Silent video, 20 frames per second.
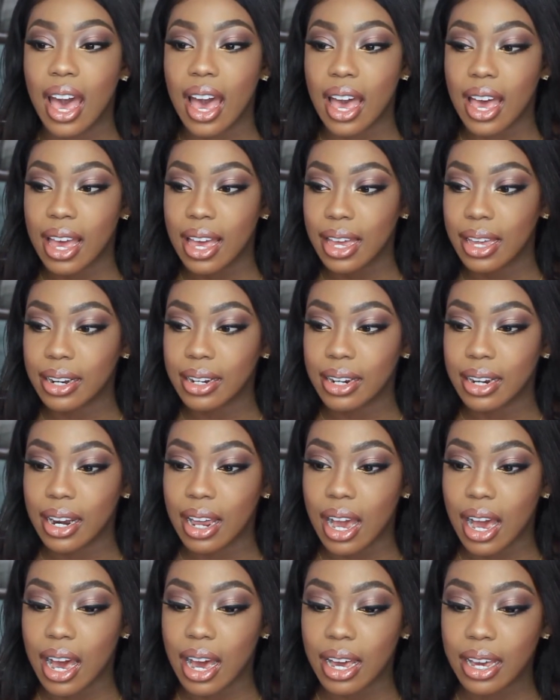and
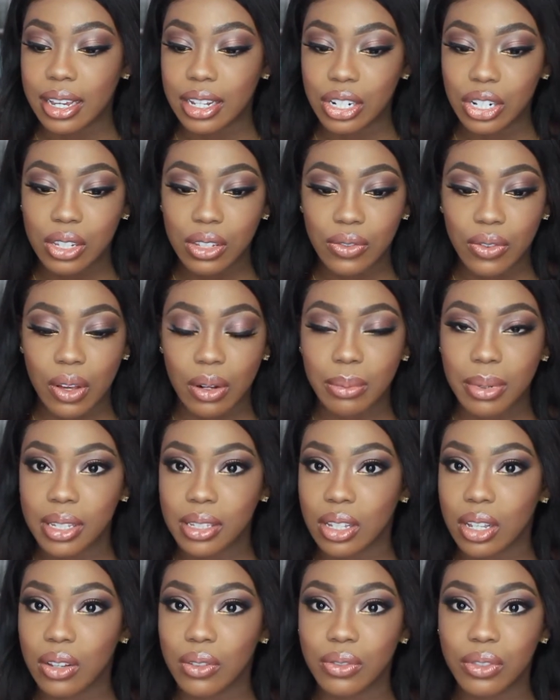I just found
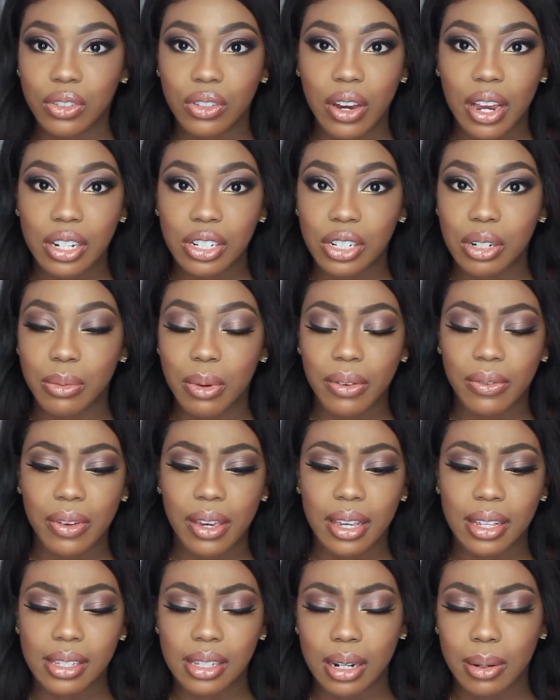myself scratching my
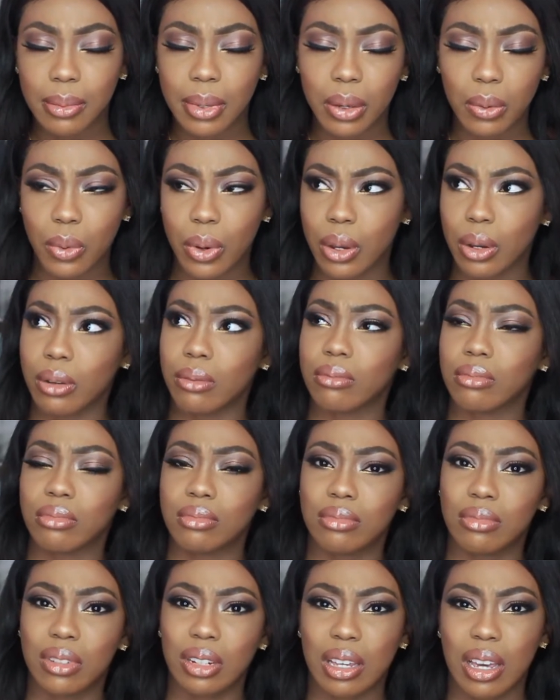face and I'm like wait
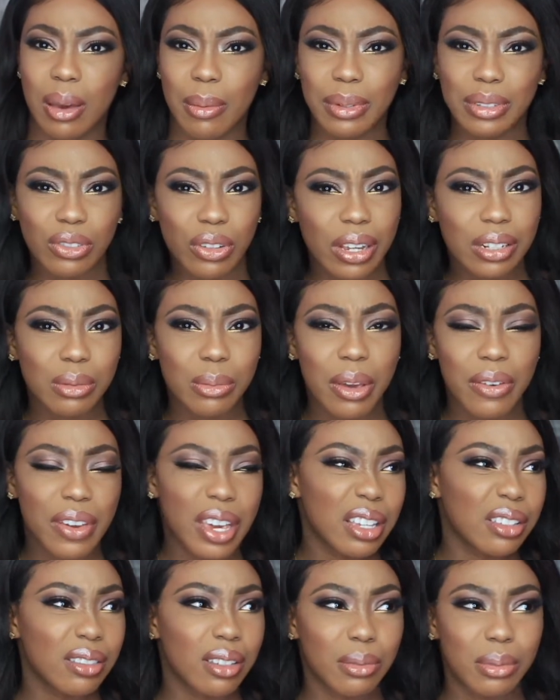am I scratching my
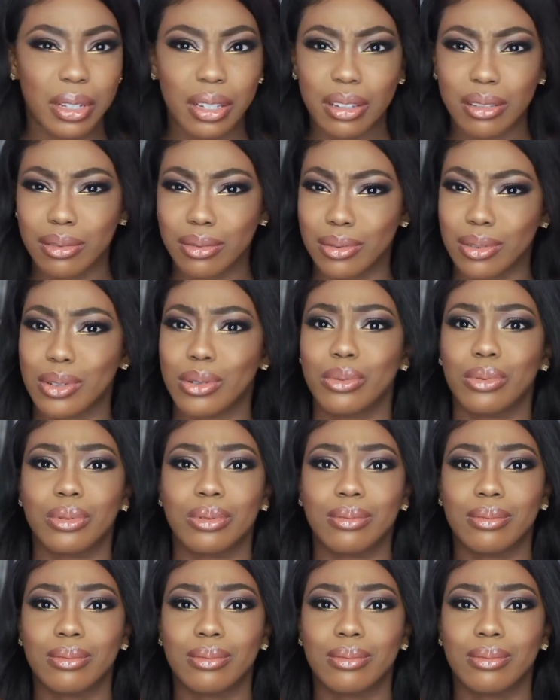face? I'm like well